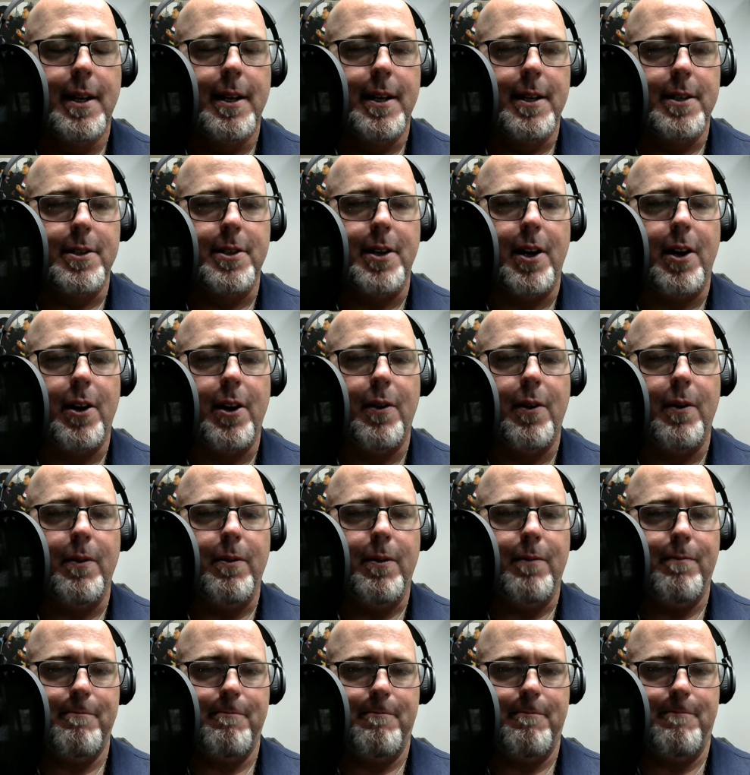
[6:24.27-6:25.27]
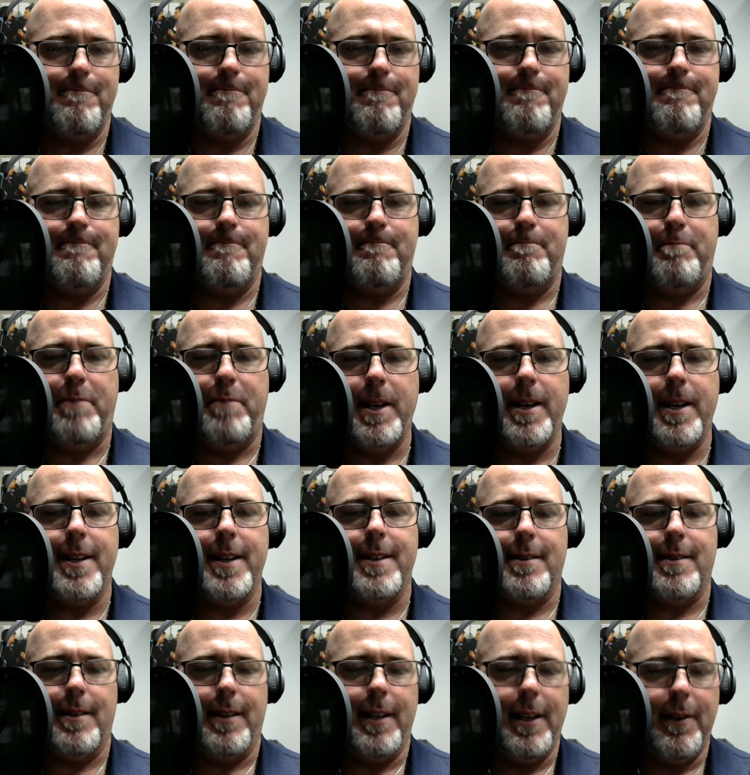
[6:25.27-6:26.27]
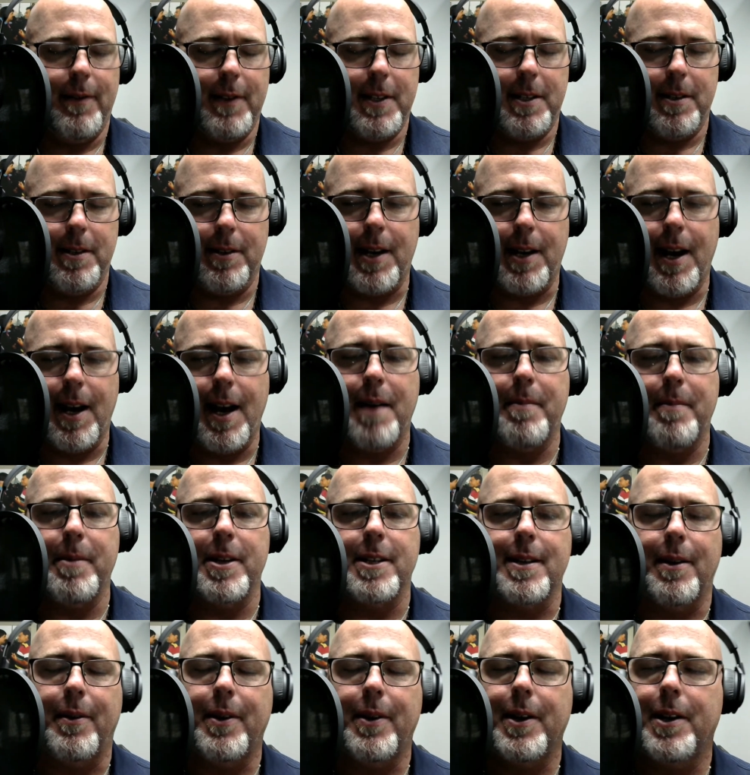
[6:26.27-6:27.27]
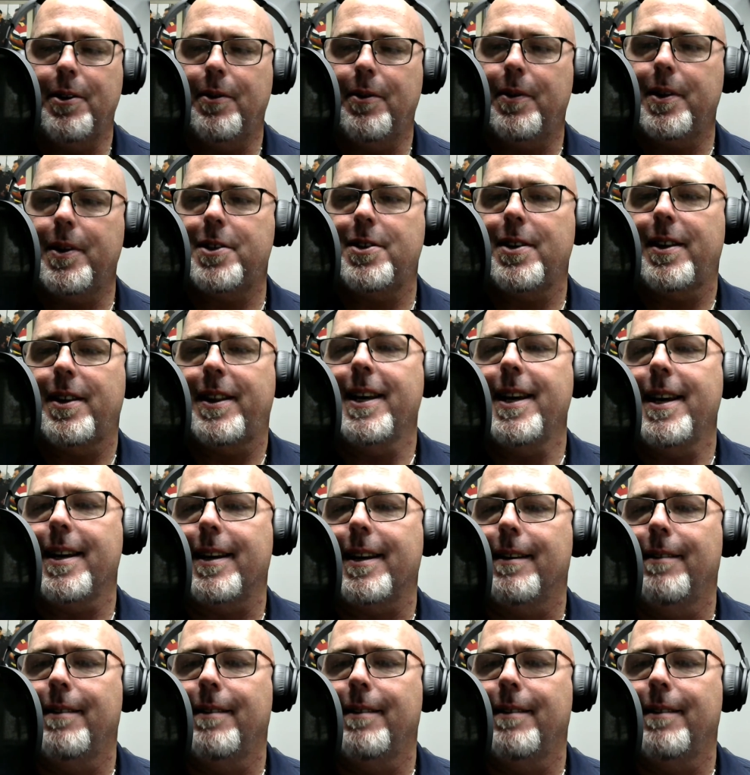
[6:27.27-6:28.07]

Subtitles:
So please leave us your comments. I want to know what you think.